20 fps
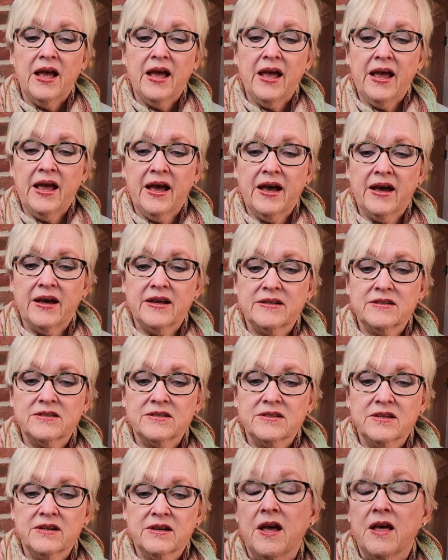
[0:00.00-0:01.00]

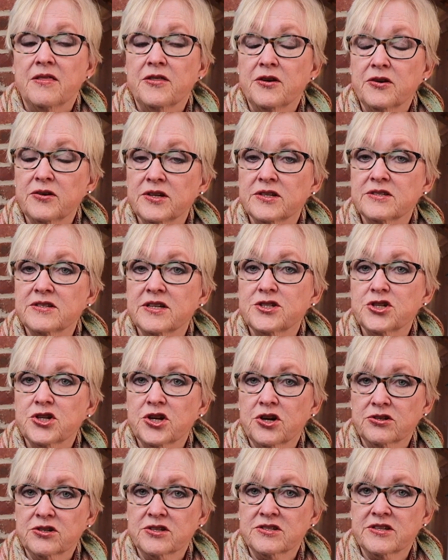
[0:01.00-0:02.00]
and there is a
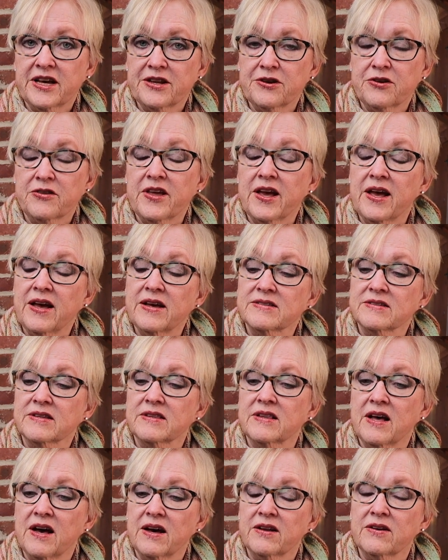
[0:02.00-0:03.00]
chart designer that has a
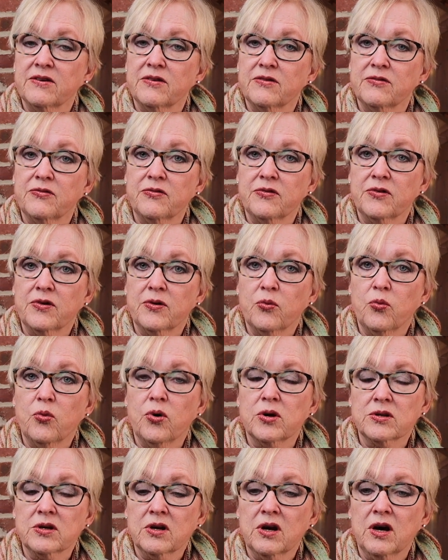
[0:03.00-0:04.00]
lot of
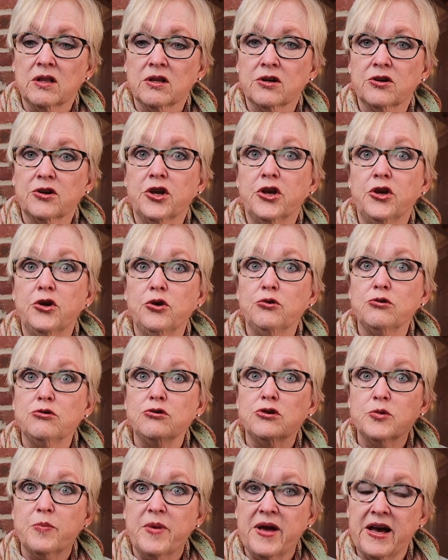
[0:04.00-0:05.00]
one color
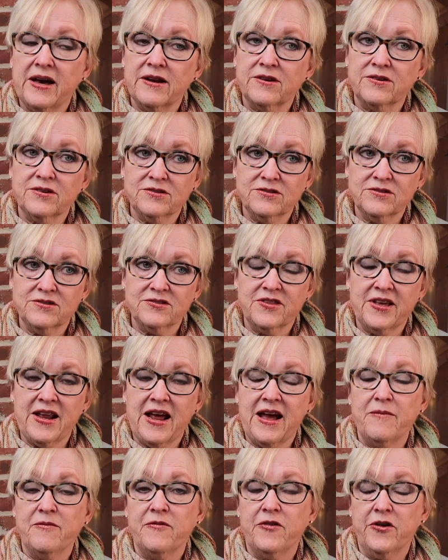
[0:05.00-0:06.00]
huge patterns that
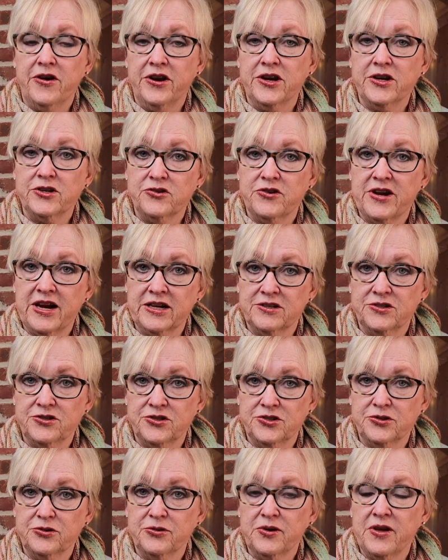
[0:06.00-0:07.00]
I'm very attracted
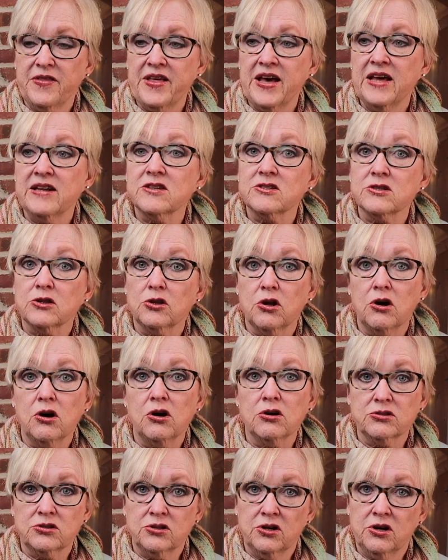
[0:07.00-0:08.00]
to, and that is
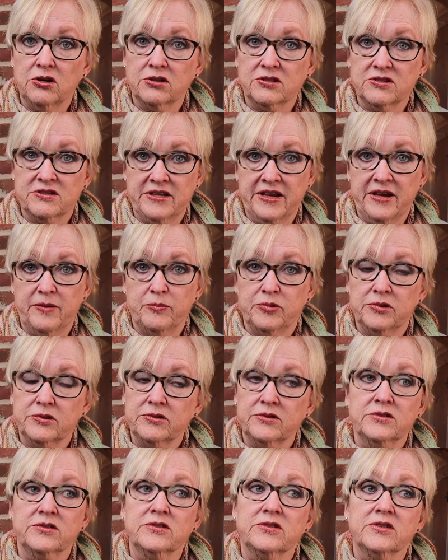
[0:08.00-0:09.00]
Long Dog
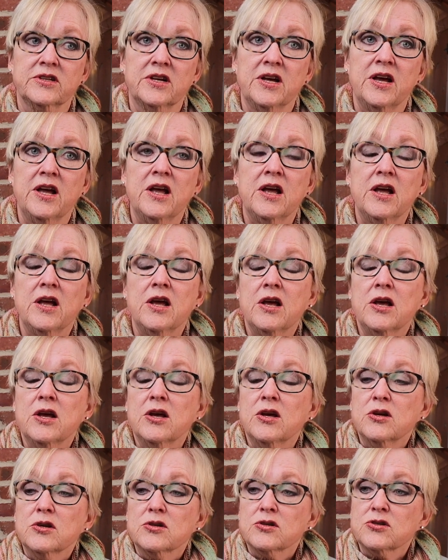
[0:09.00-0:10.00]
Samplers.
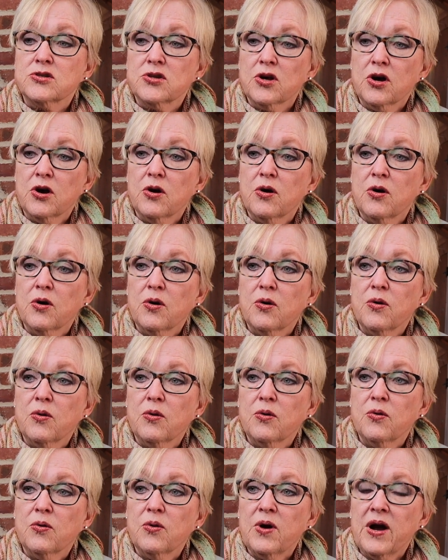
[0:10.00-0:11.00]

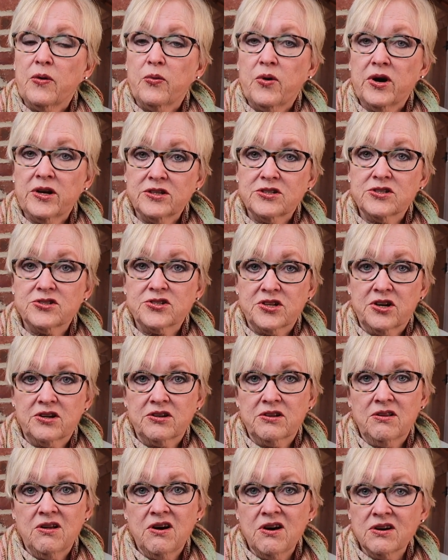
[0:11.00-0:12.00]
So I wanted to start
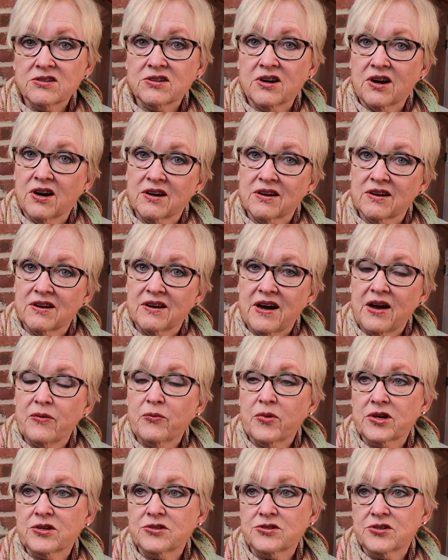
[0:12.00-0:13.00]
a long dog. I
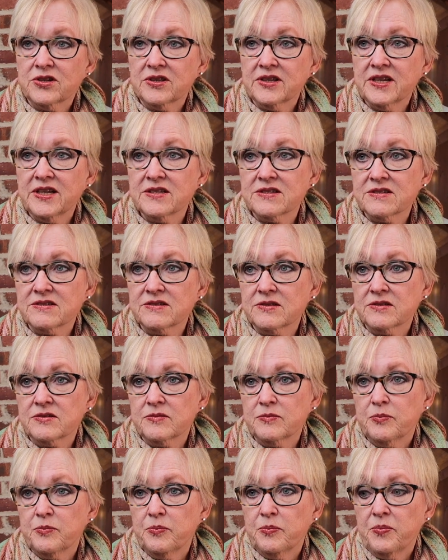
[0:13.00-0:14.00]
wanted to at least
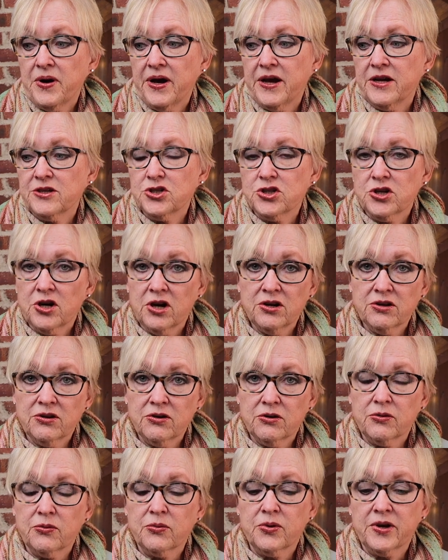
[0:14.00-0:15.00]
buy a chart
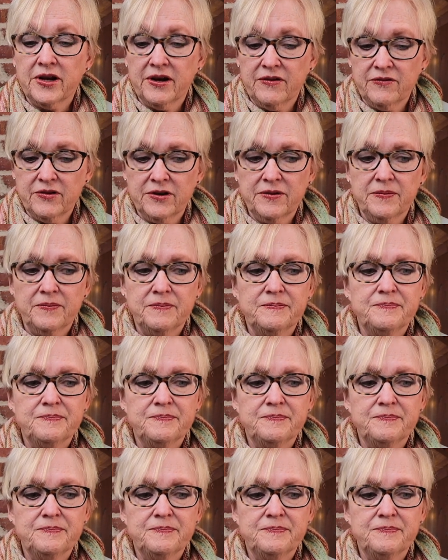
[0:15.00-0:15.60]
or whatever.